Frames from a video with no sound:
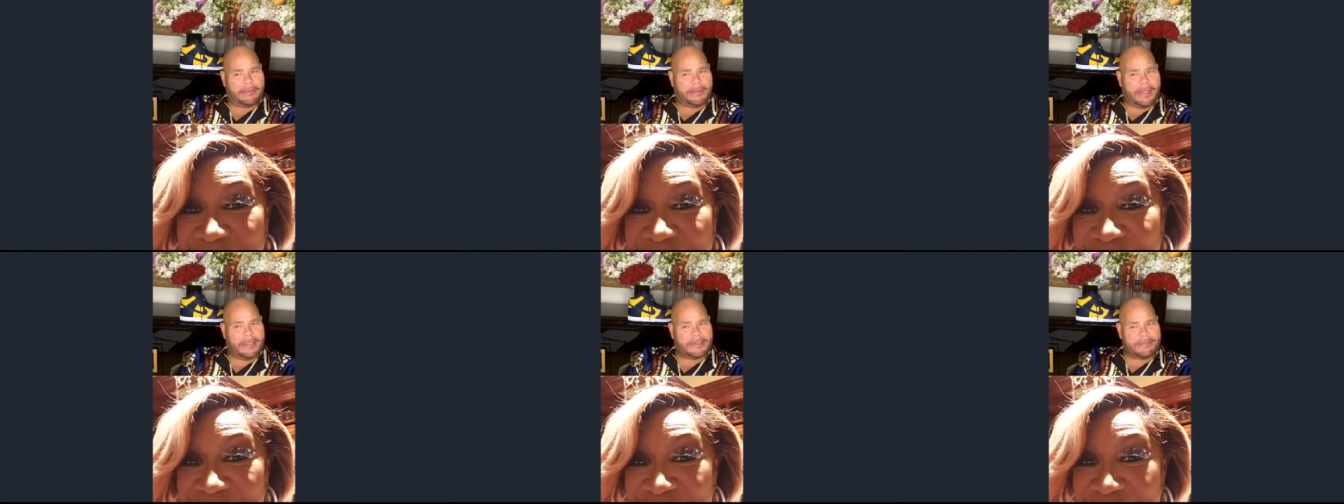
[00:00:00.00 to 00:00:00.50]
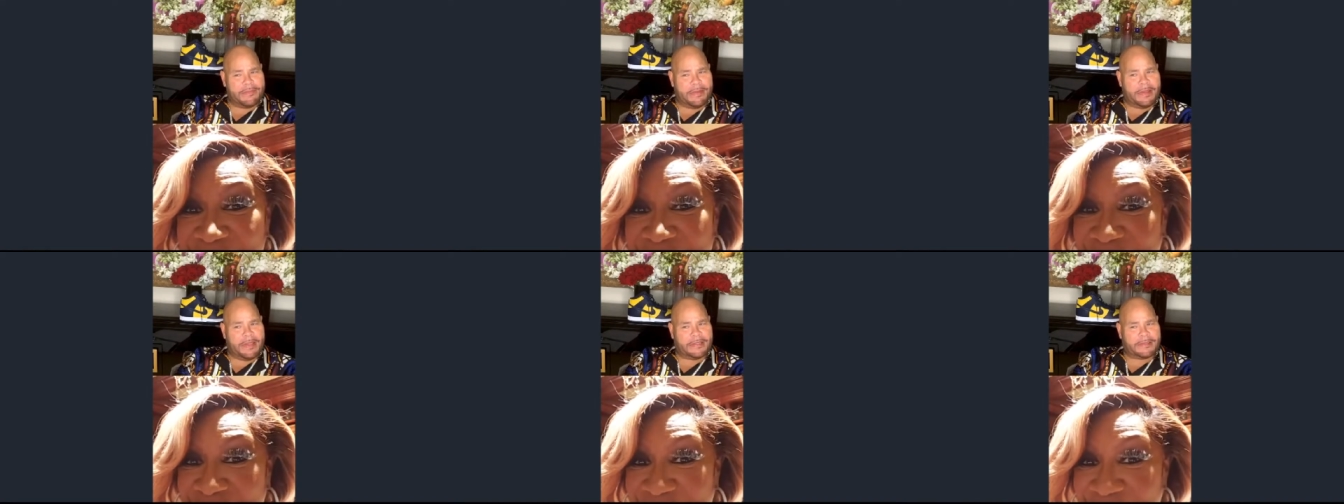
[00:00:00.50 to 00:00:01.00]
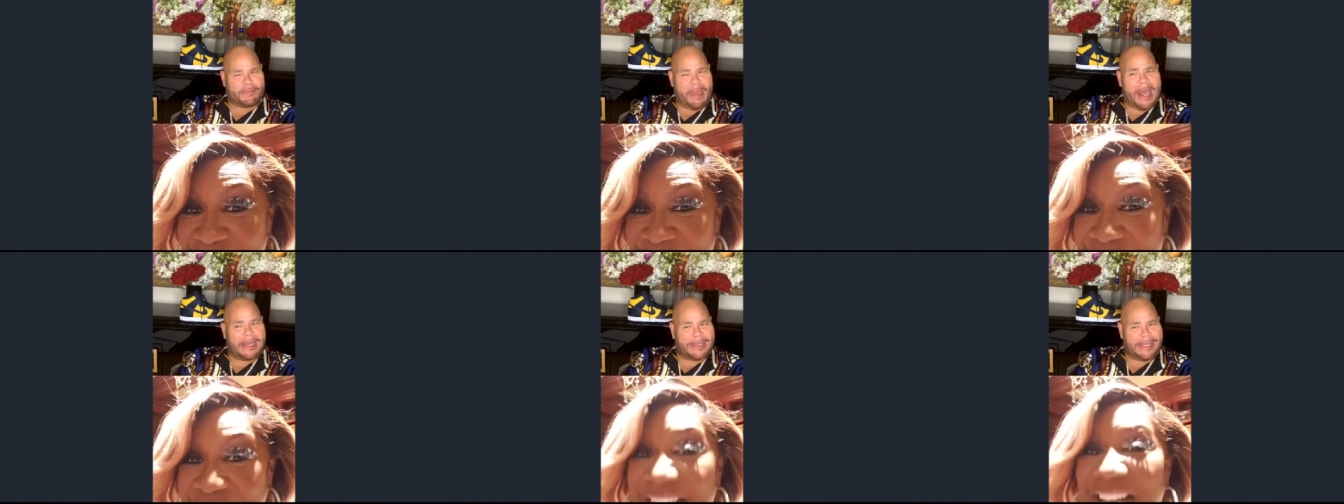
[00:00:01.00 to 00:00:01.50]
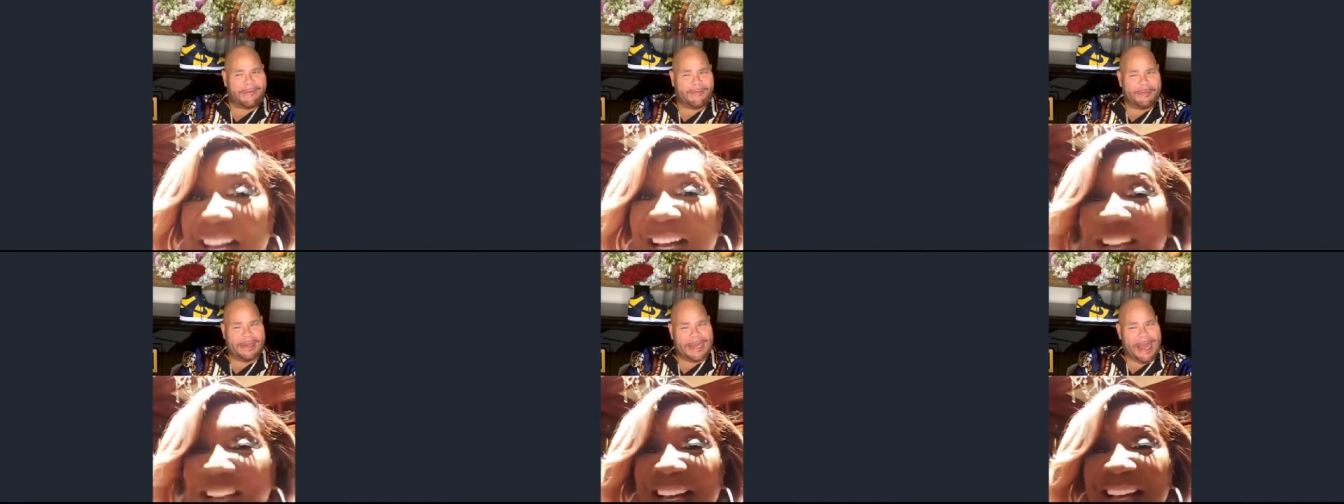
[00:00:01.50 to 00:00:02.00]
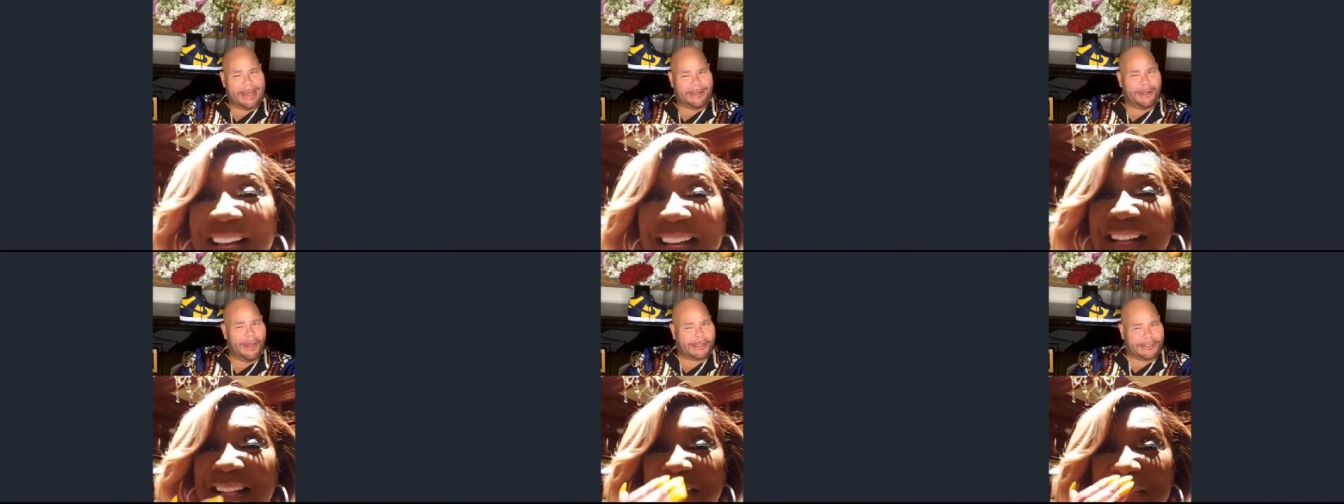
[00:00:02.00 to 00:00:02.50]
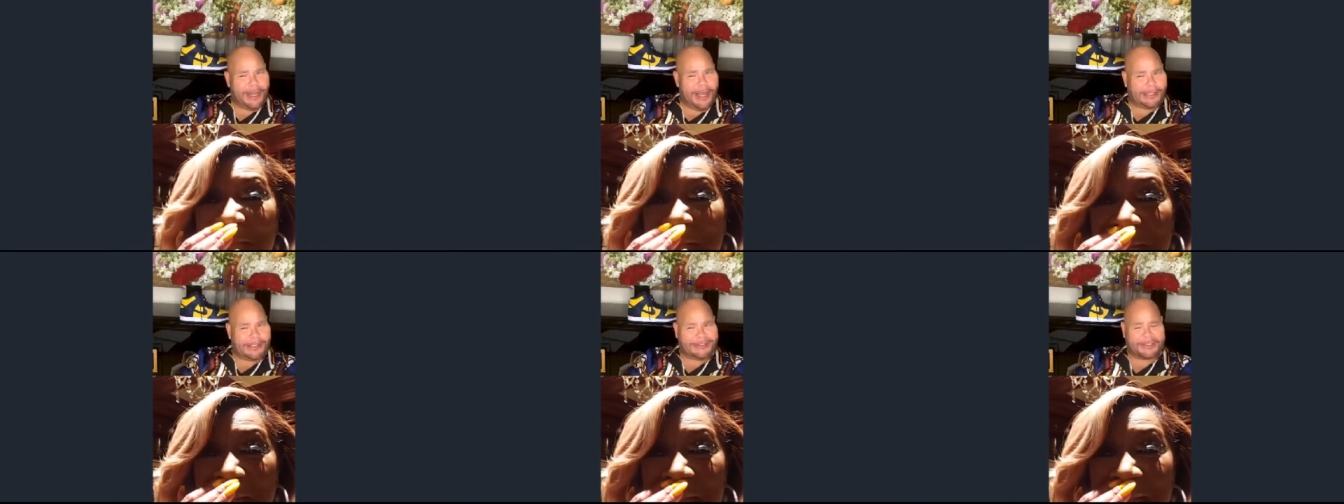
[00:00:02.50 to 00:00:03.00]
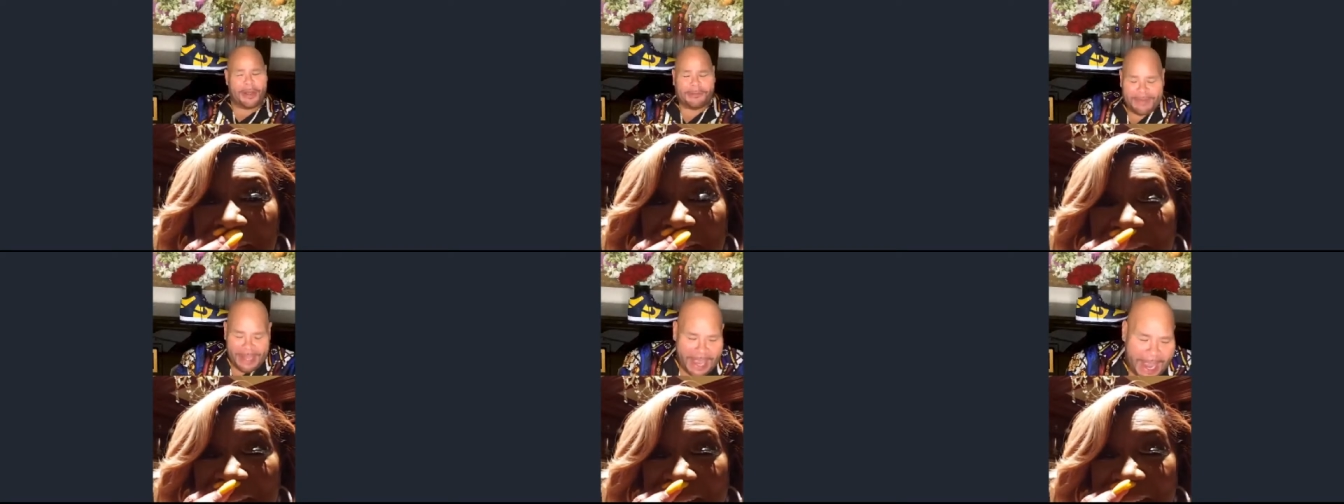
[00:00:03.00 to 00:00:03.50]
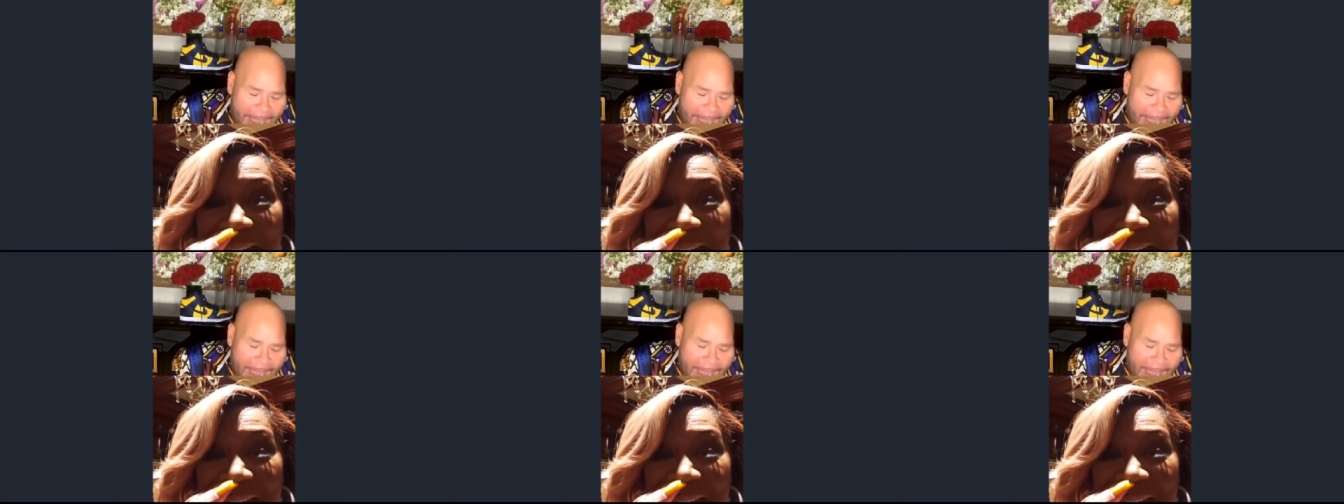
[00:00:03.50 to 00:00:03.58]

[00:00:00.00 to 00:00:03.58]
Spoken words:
is Patti giving me that look? So I